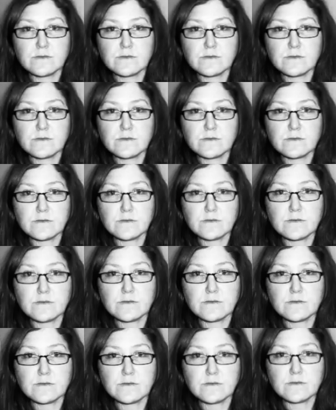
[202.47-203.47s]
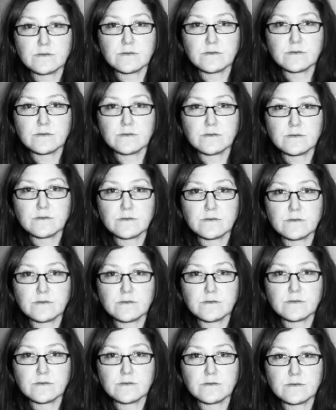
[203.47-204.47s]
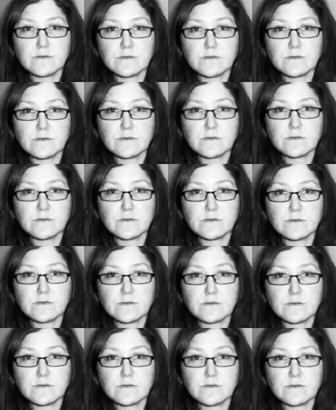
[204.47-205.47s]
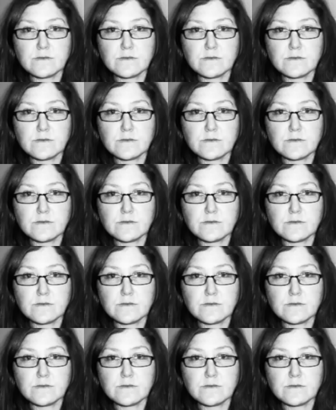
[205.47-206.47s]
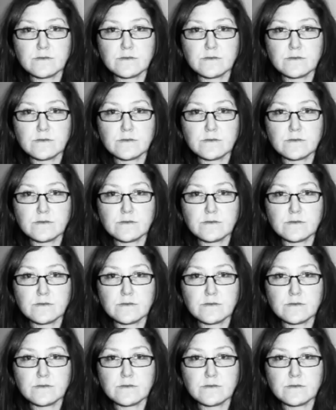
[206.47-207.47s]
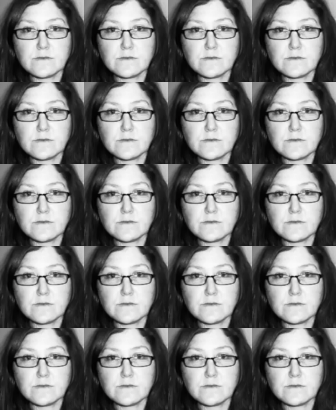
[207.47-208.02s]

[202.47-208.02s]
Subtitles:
something like that. So you want strong areas of dark and then some strong areas of light.